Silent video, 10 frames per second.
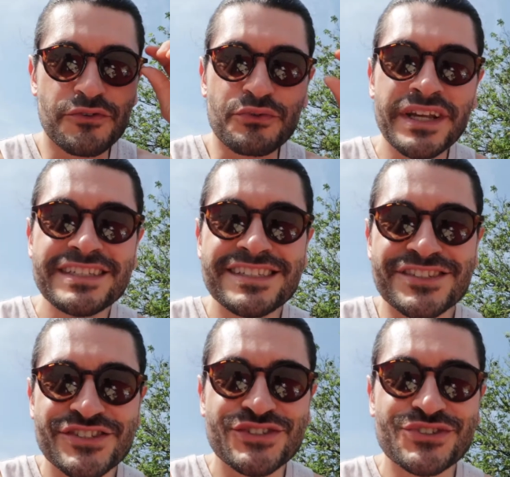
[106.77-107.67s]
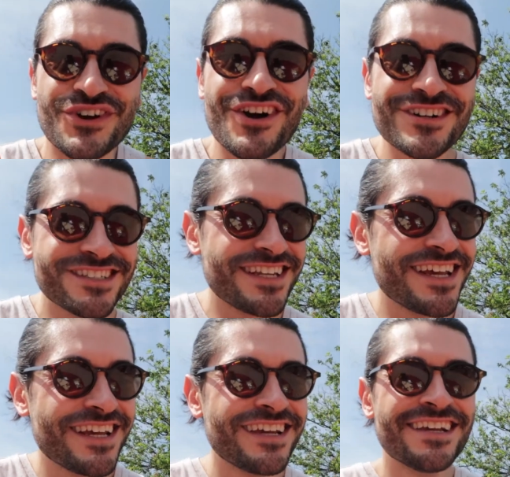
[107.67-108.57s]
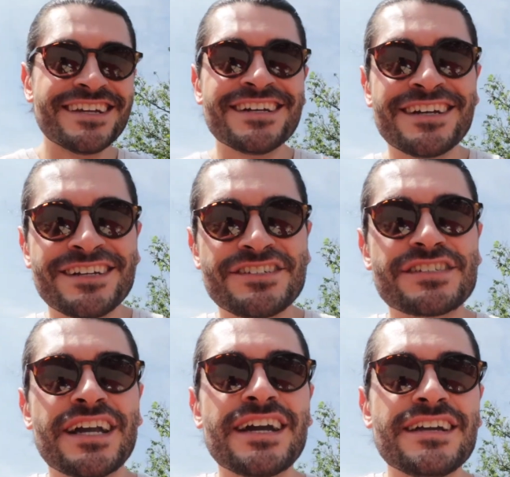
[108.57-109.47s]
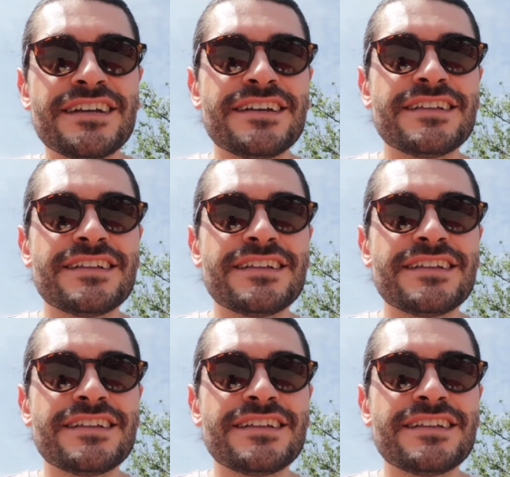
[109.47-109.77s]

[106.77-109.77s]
the Riz is strong today. Just got